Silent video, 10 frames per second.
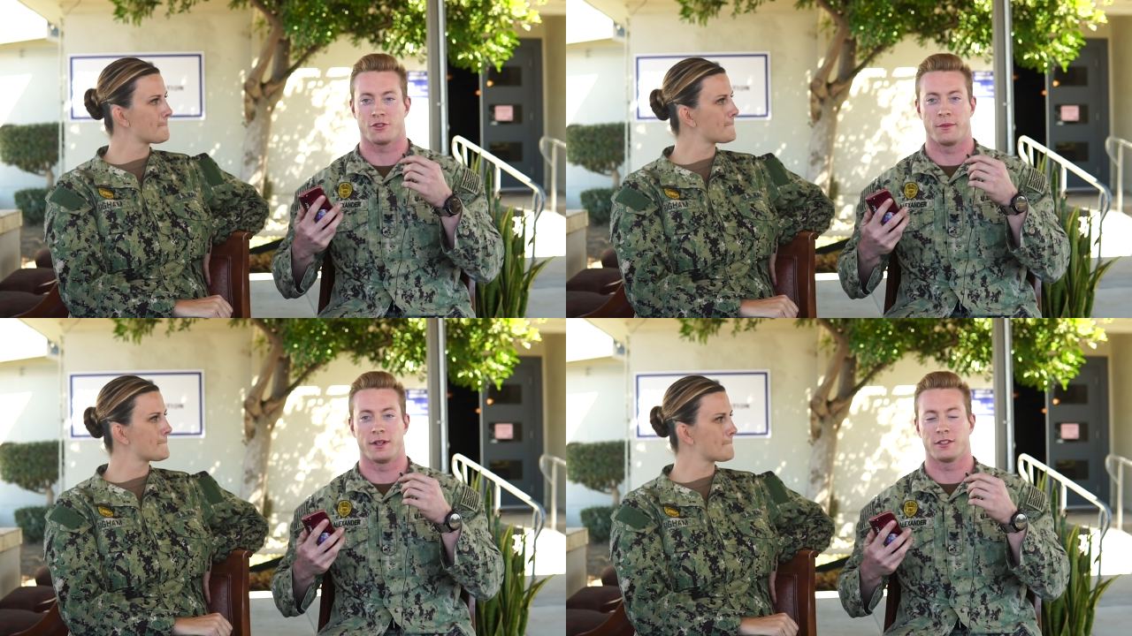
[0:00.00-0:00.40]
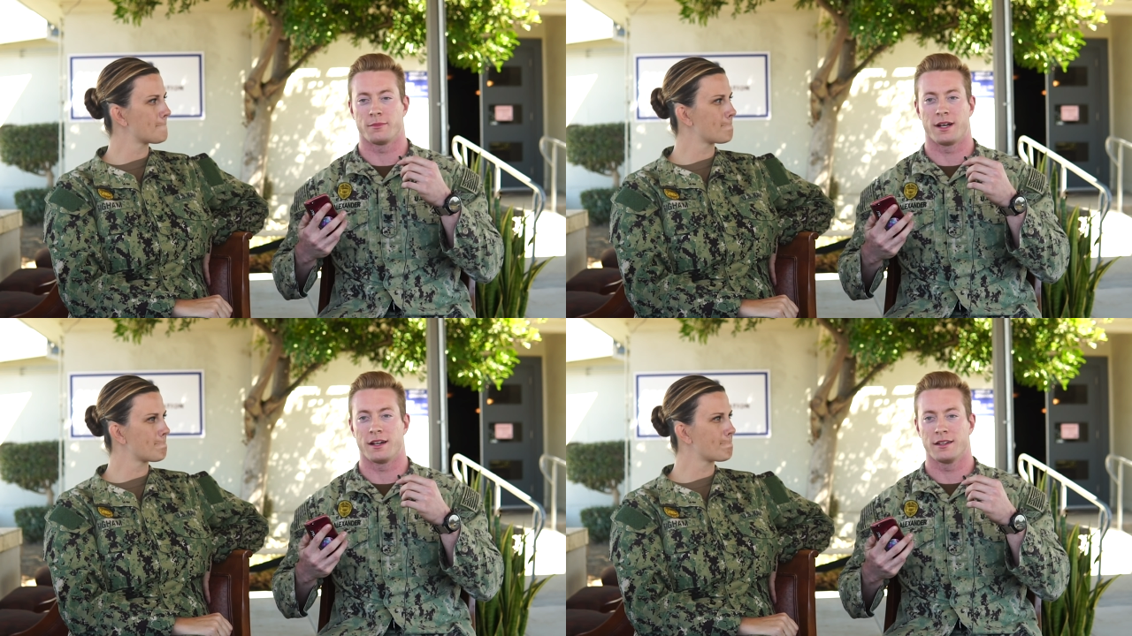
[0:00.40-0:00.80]
Speaker 1: attribute it to
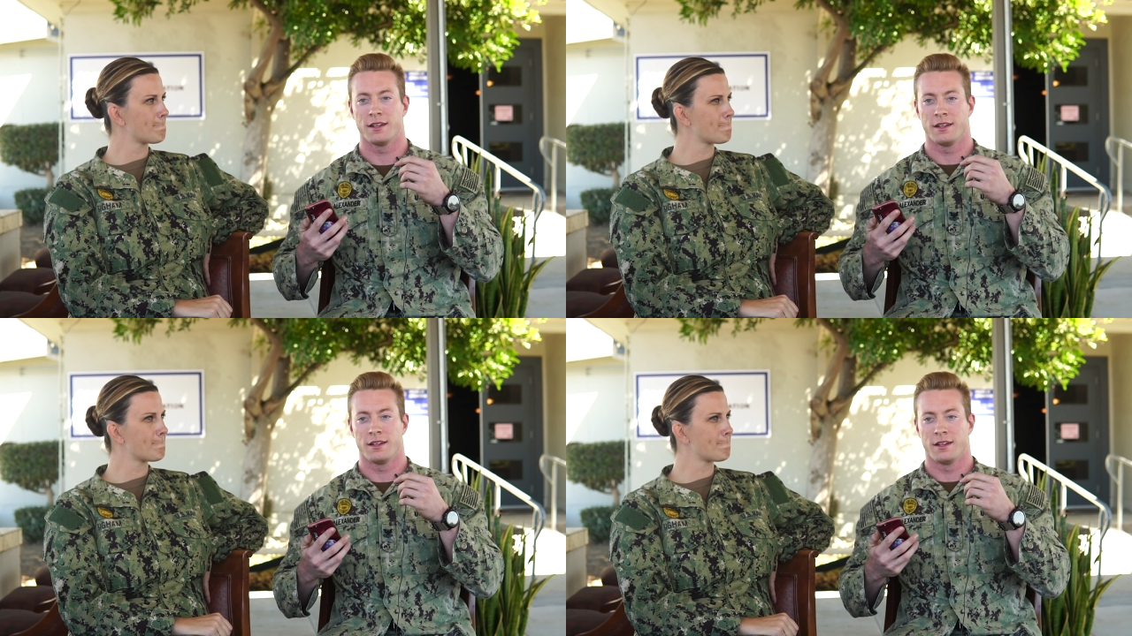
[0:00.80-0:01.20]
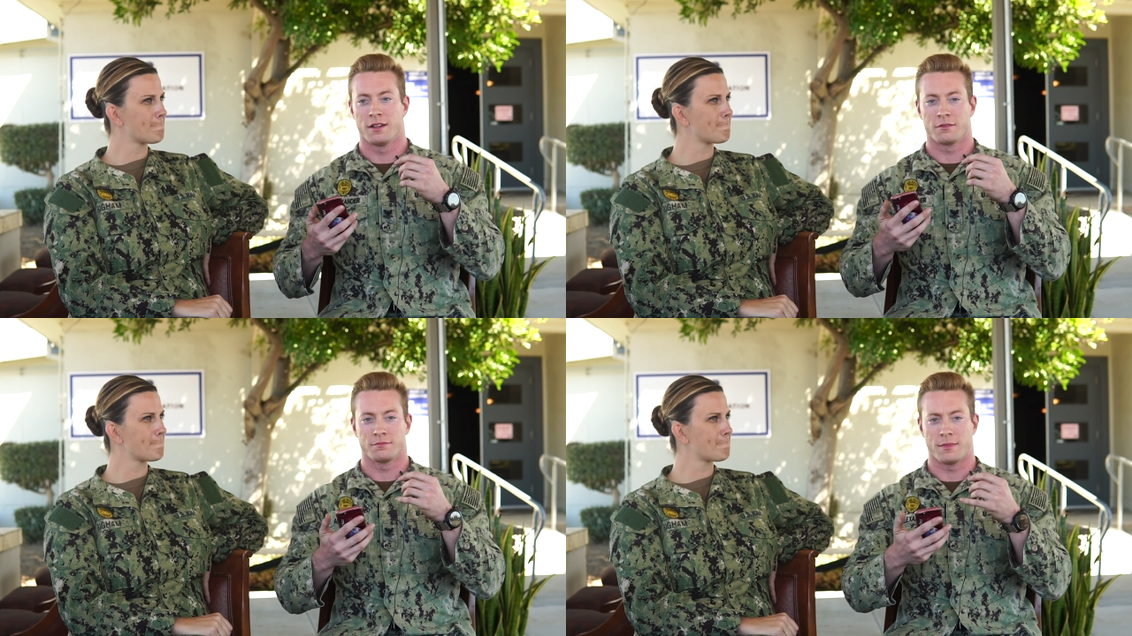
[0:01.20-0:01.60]
my
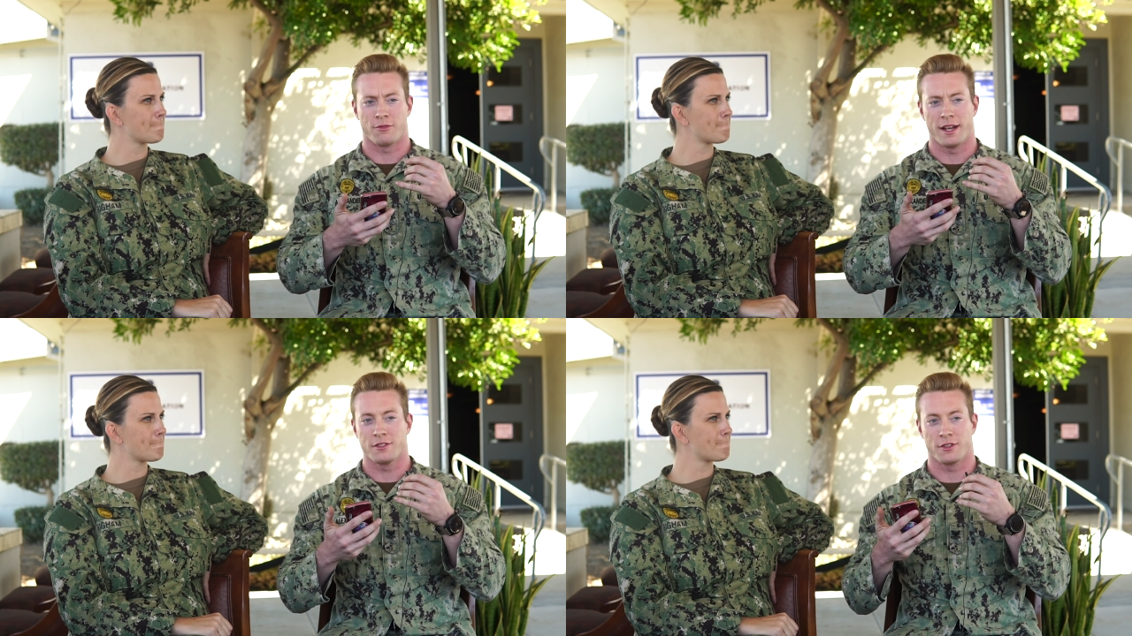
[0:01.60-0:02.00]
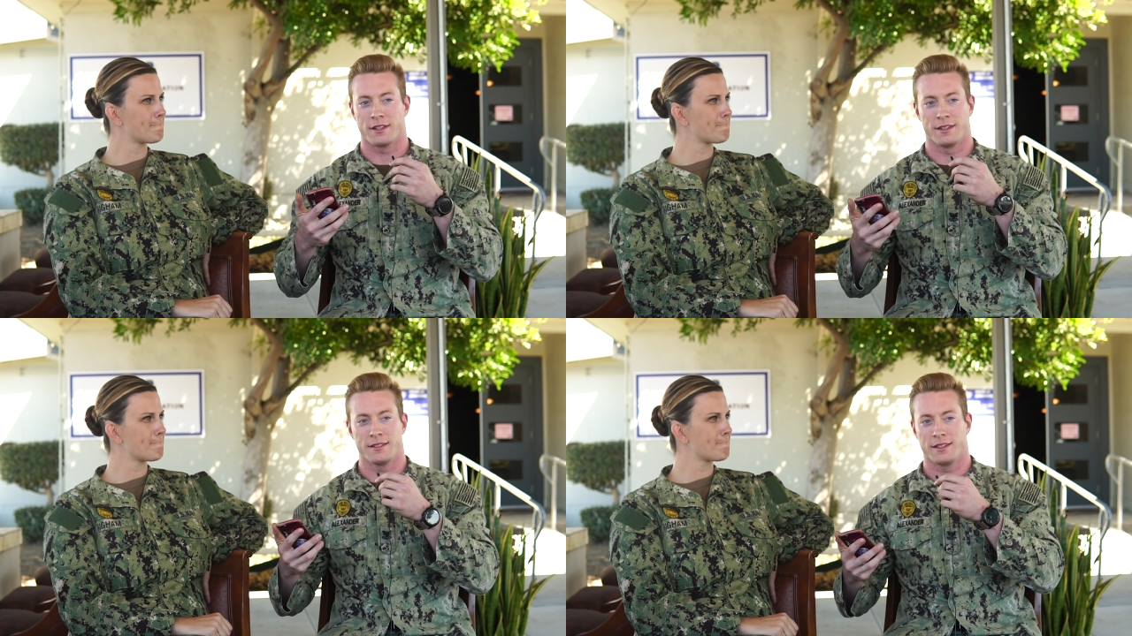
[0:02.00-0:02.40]
my race or
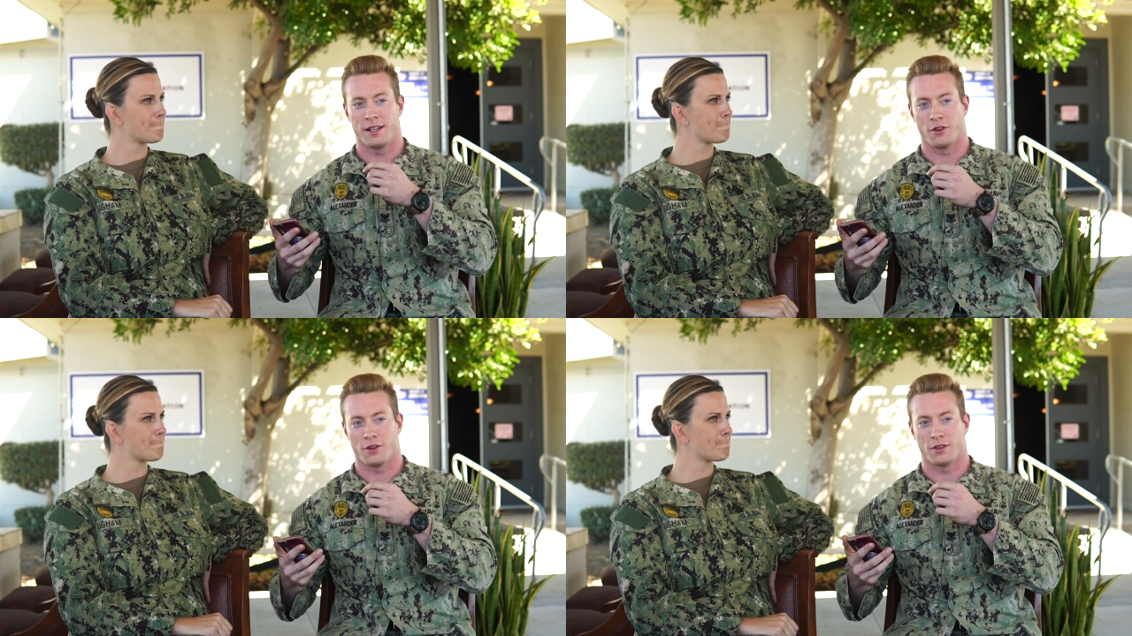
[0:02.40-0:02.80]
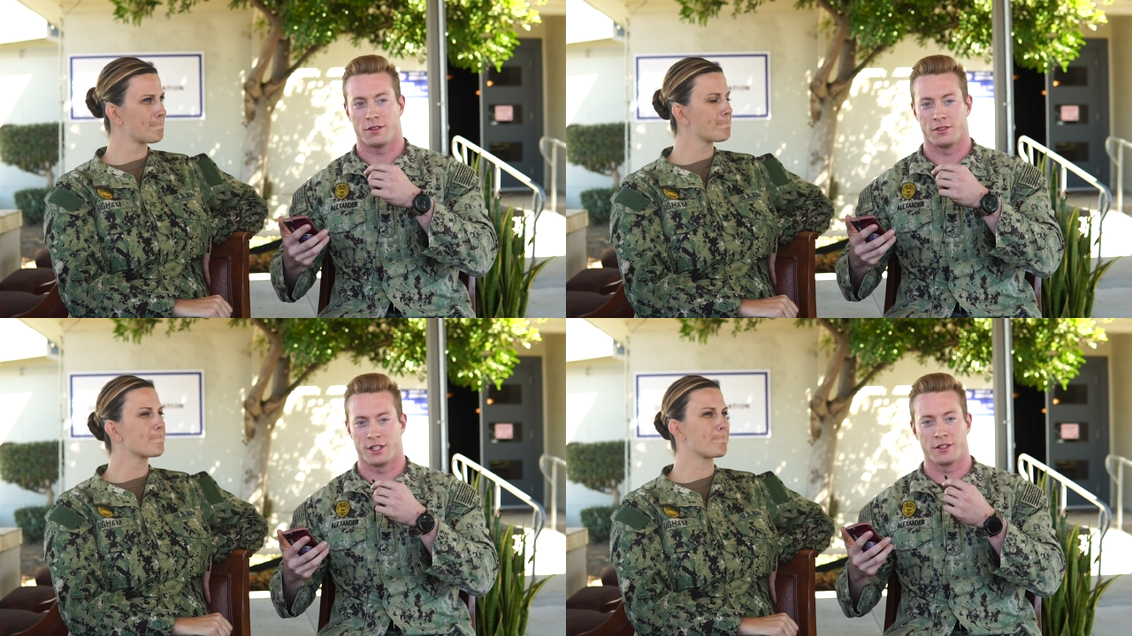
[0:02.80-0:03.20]
ethnicity or
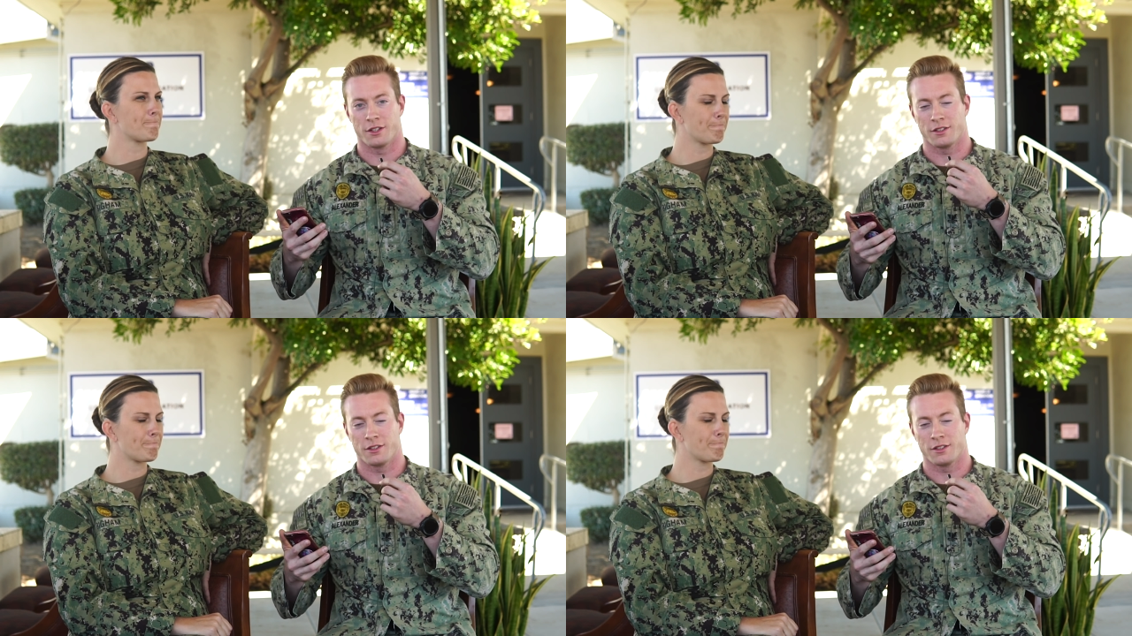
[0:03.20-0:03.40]
gender.